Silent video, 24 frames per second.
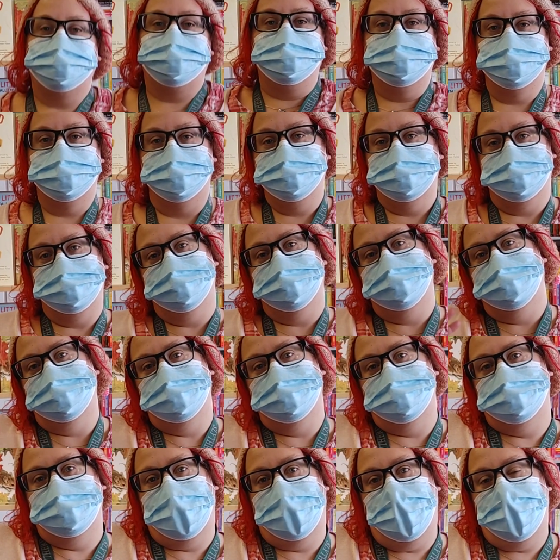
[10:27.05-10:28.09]

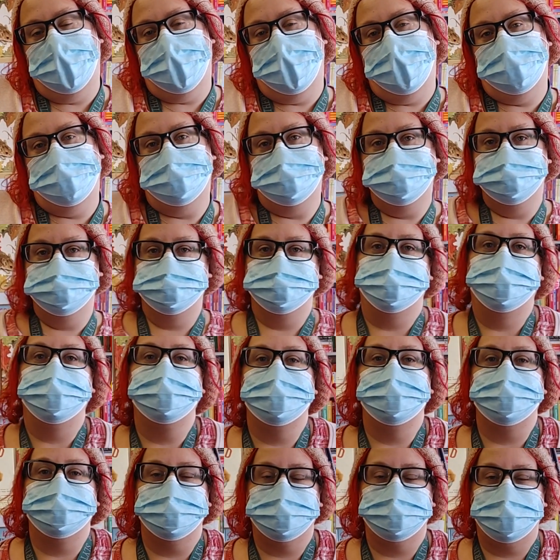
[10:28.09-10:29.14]
Hi all,
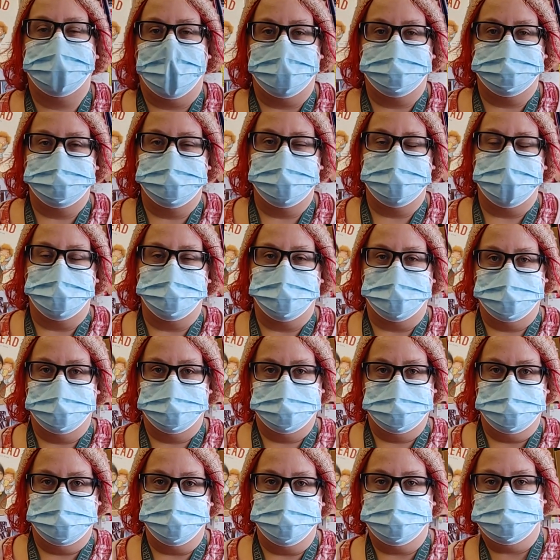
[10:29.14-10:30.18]
this is Catherine. I'm one
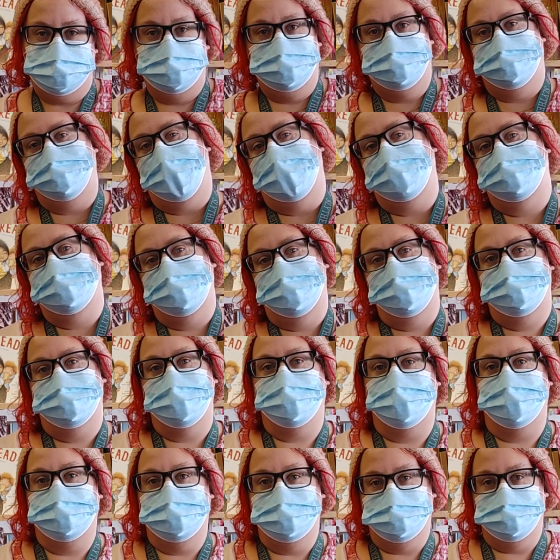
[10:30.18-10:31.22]
of the youth lit specialists
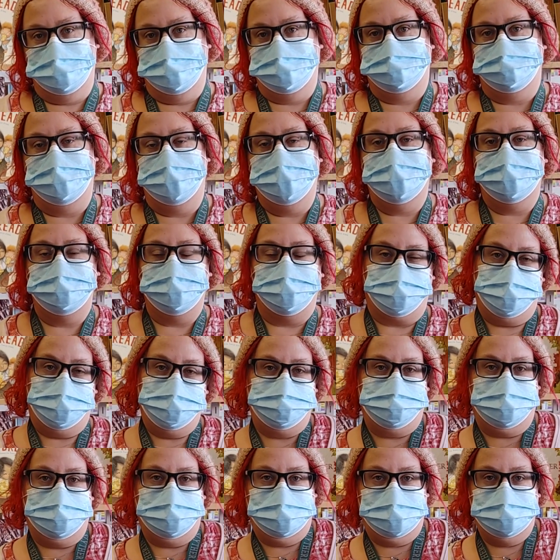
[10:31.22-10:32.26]
over at the Books Inc. in
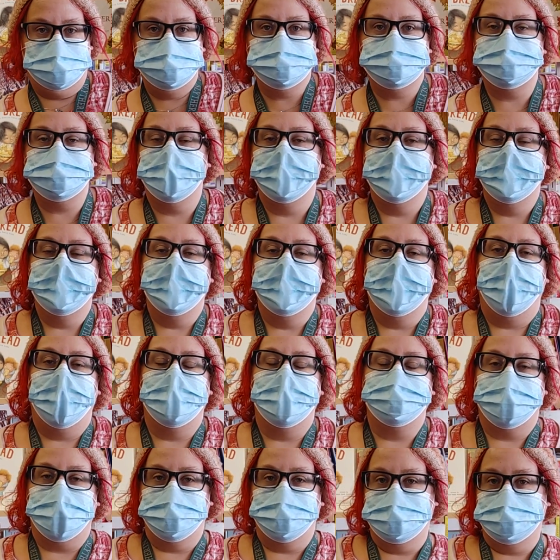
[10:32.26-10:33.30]
Laurel Village.
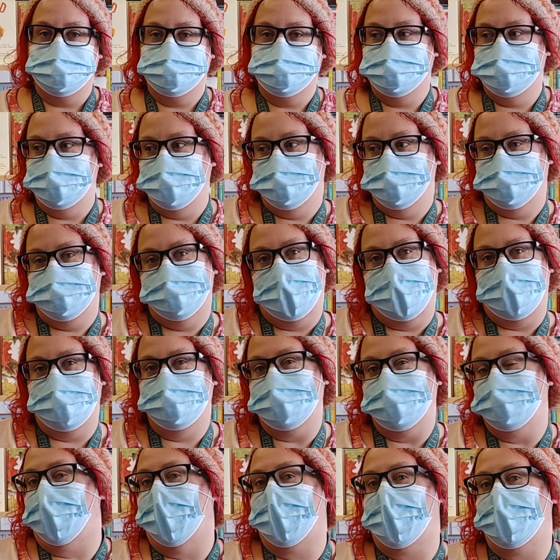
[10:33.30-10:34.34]
I'm coming to you today
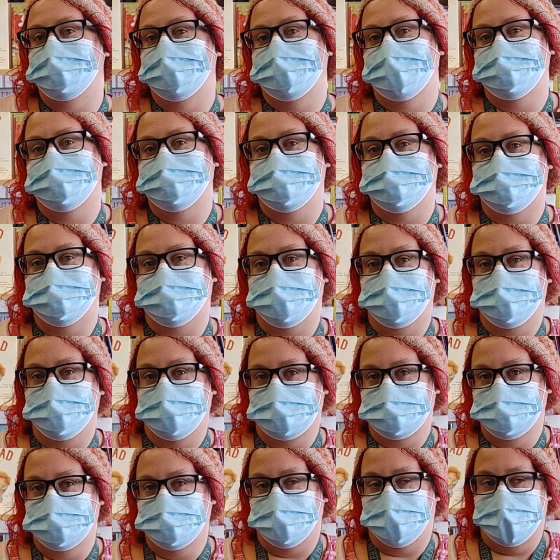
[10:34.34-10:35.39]
with a recommendation for
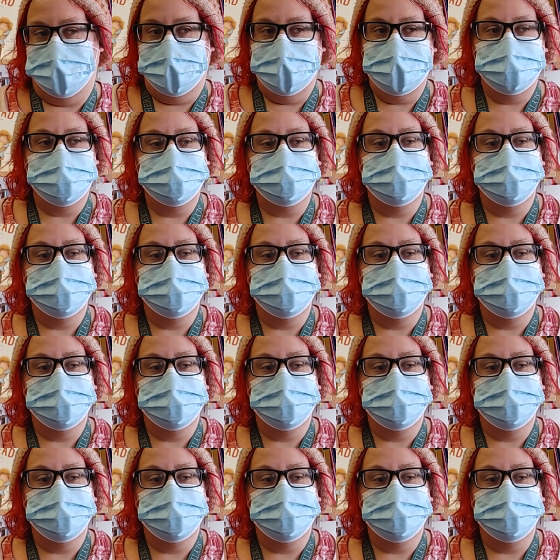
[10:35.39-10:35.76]
middle grade.